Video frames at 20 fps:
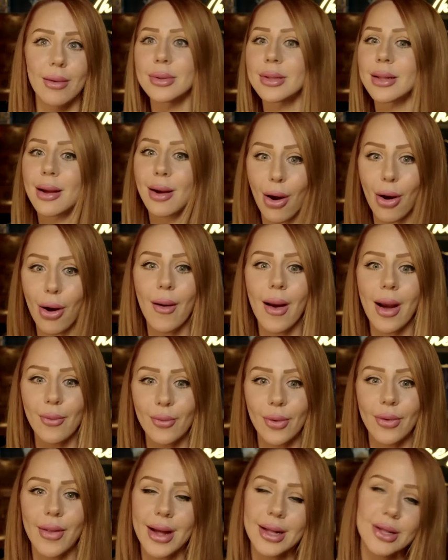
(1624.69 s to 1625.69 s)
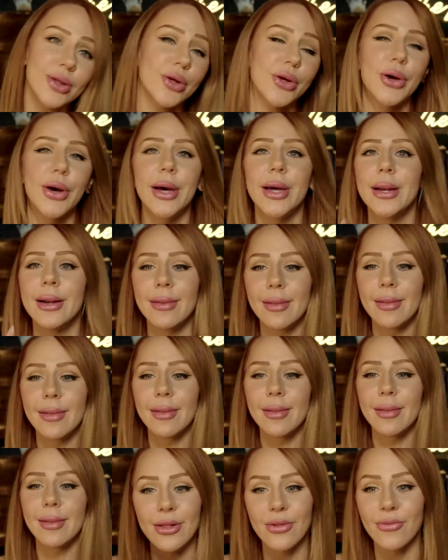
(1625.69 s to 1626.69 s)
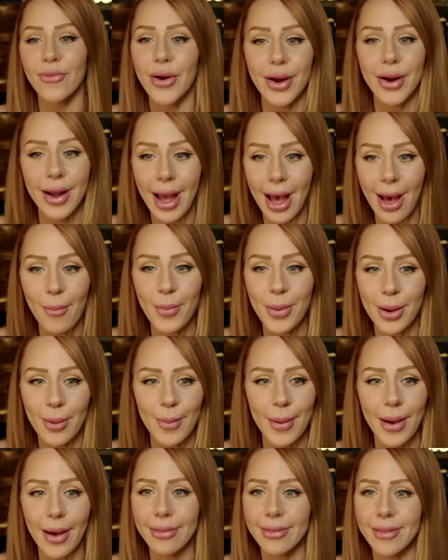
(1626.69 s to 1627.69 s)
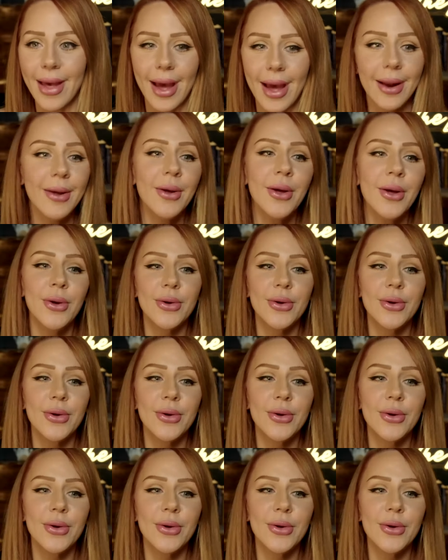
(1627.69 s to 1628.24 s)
I was like, all right, well, that's good. And like, he's very happy about that.